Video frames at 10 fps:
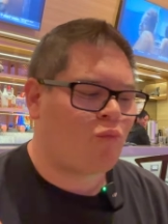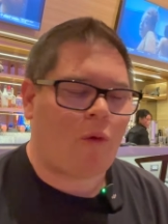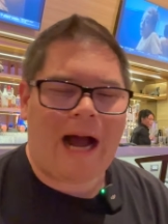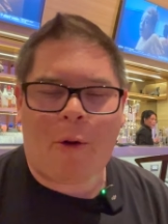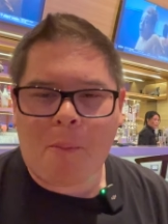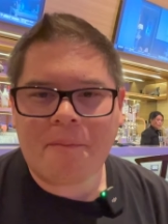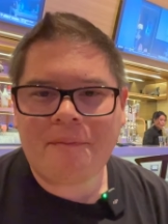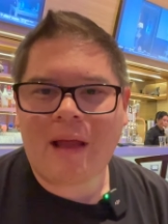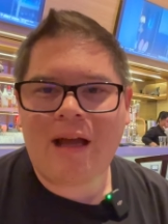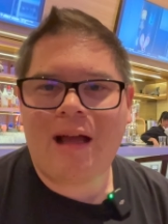Wow.
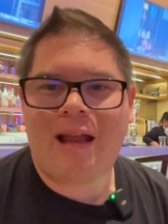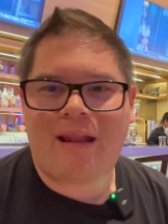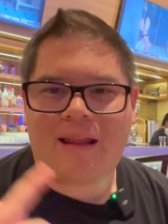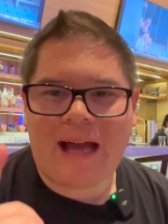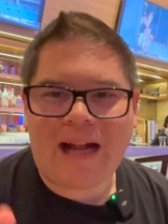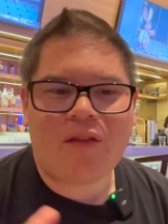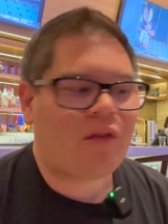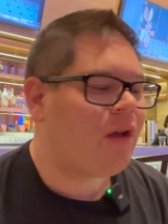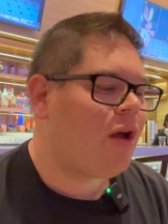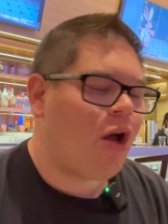That's
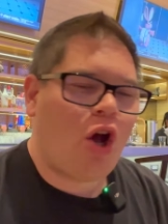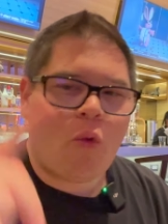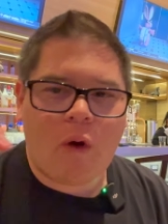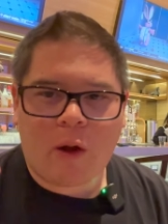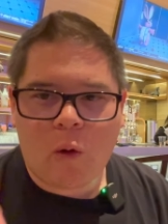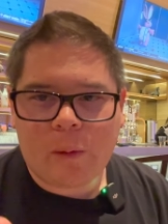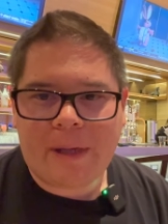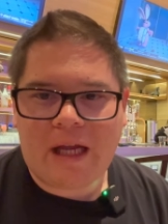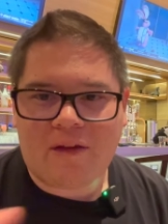what gourmet